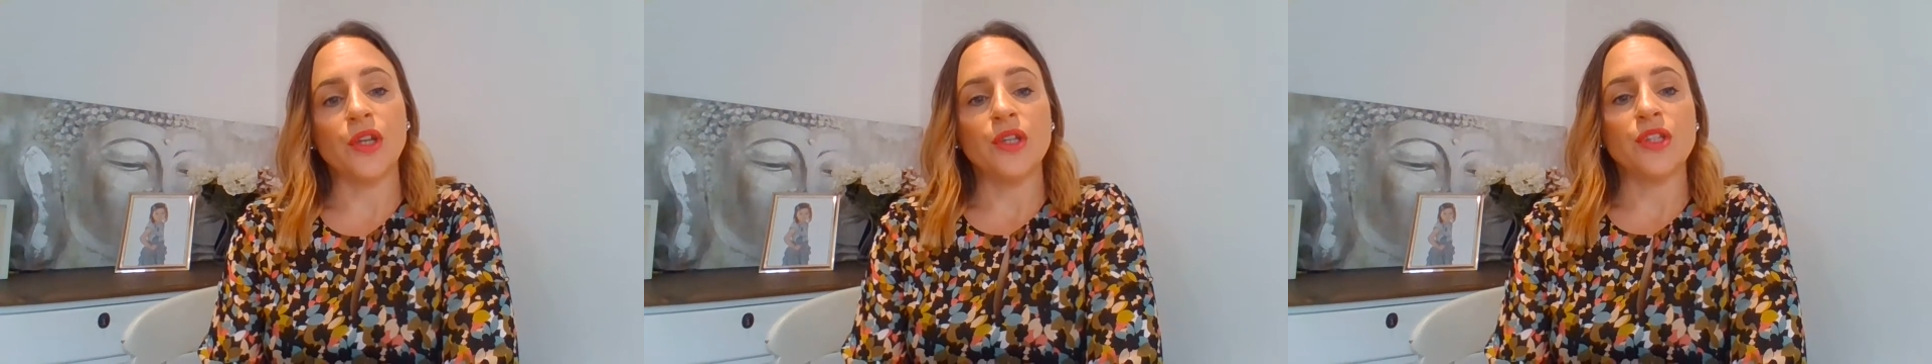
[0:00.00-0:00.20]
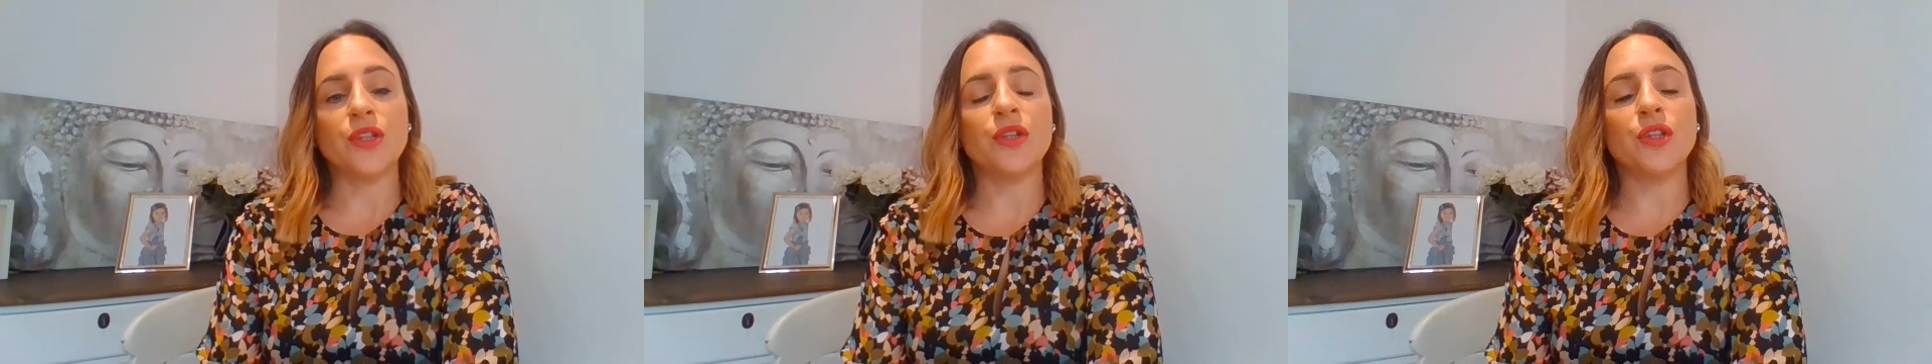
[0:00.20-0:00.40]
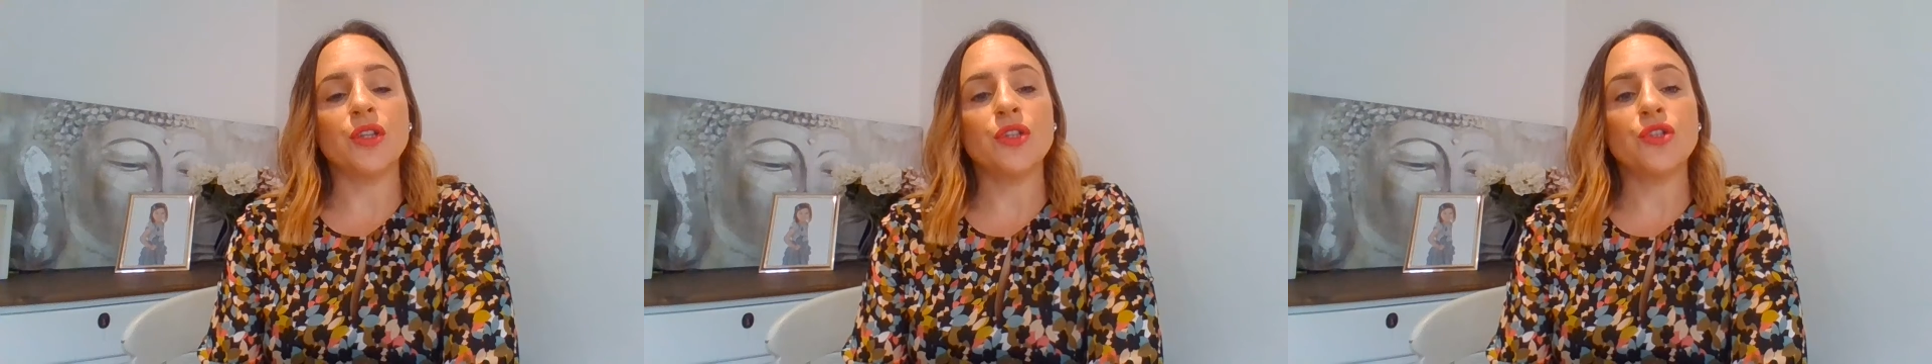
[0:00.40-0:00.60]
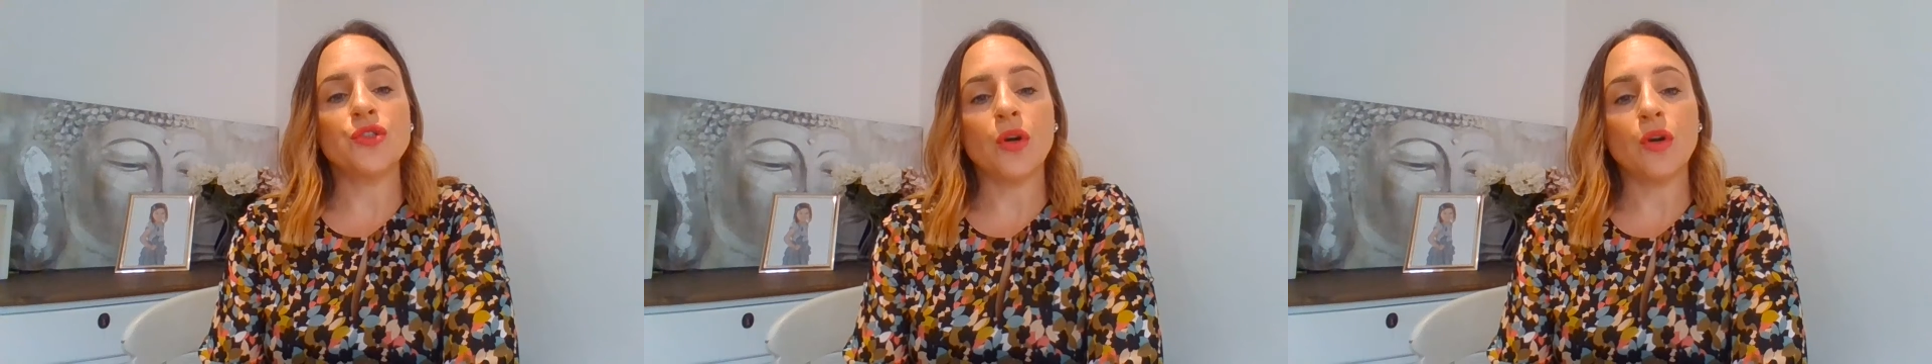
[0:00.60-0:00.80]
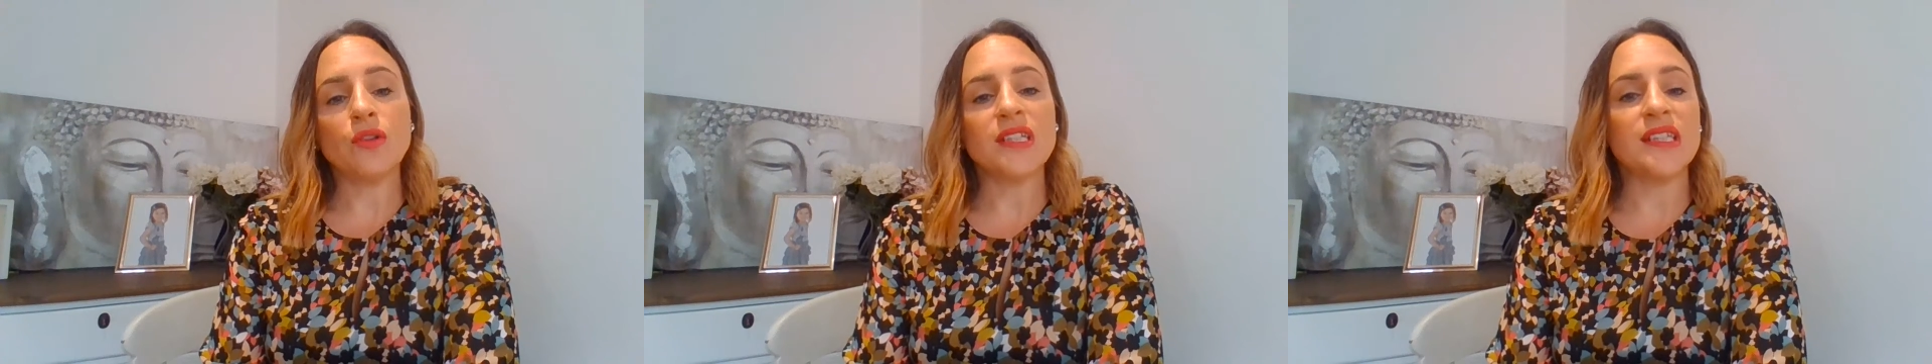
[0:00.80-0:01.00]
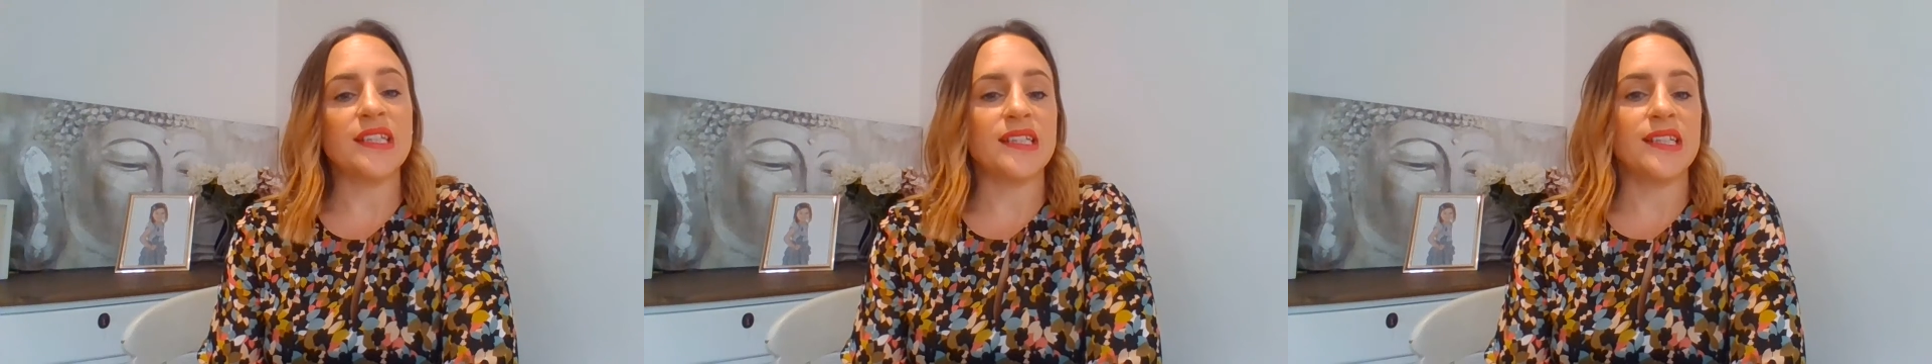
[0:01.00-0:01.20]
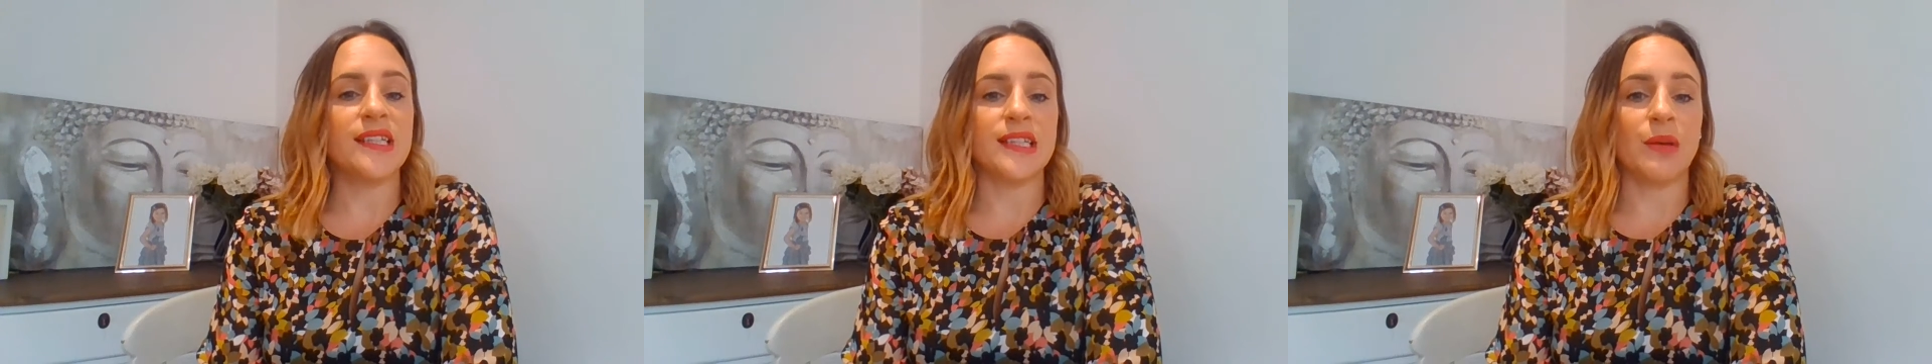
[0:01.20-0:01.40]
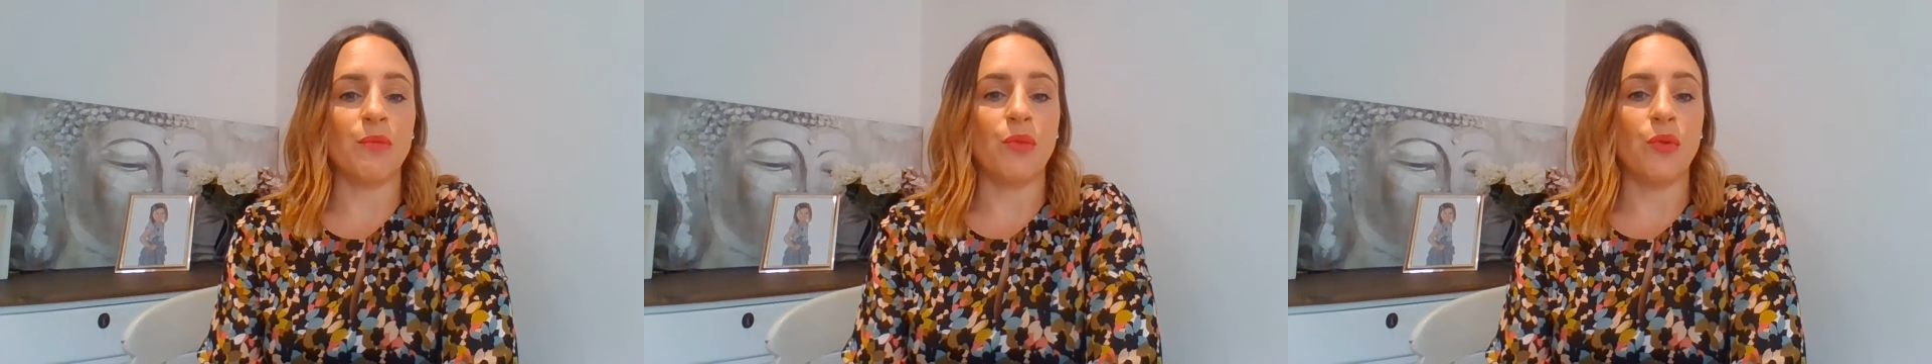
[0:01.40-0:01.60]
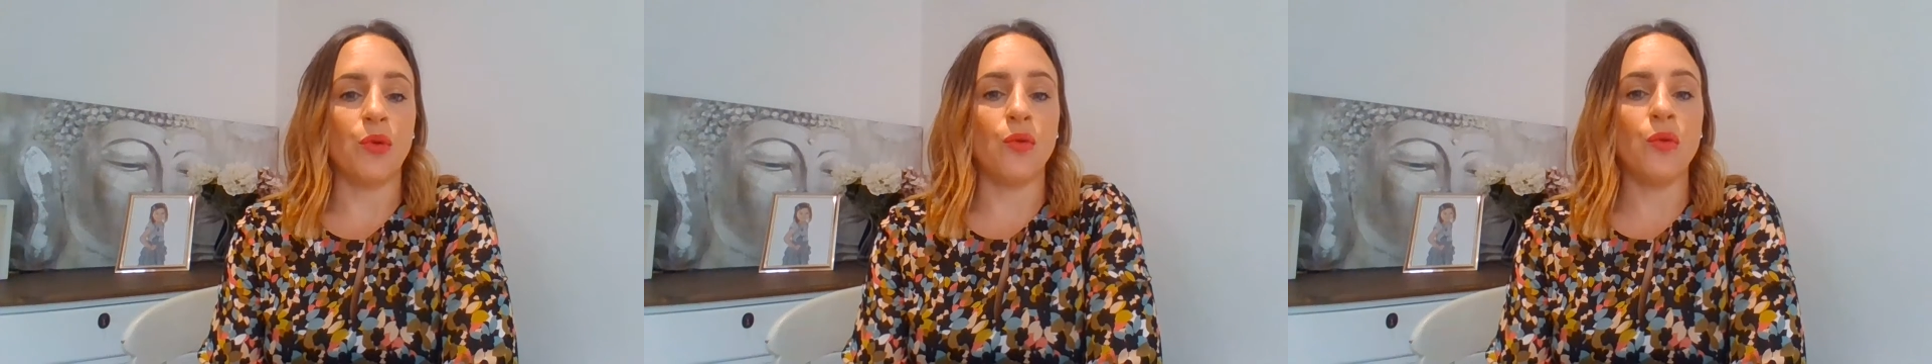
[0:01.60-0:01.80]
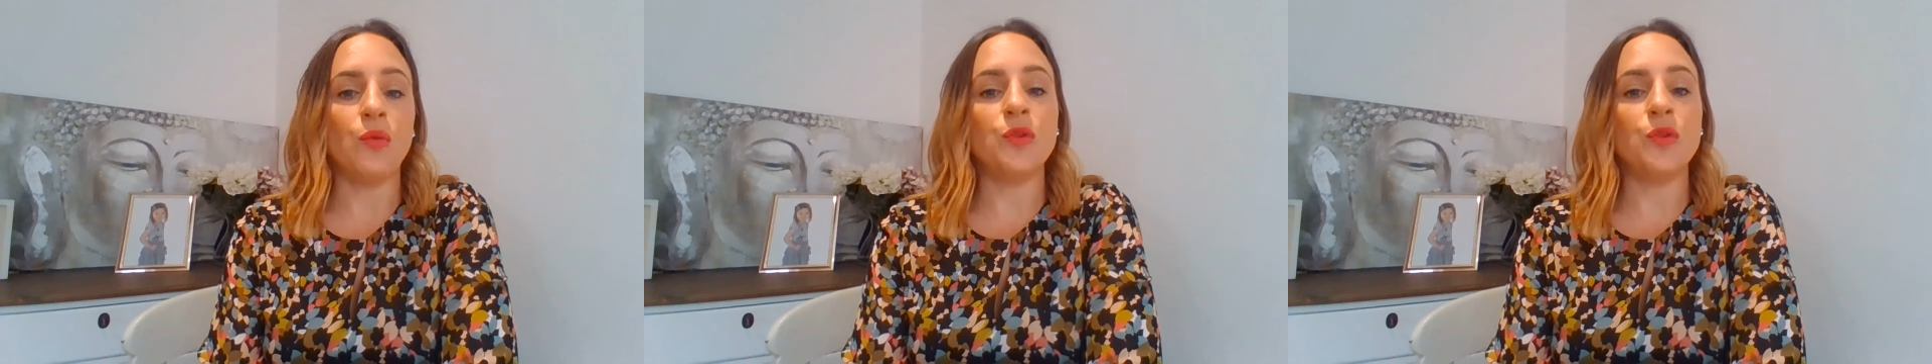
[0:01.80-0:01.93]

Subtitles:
So the controls in this example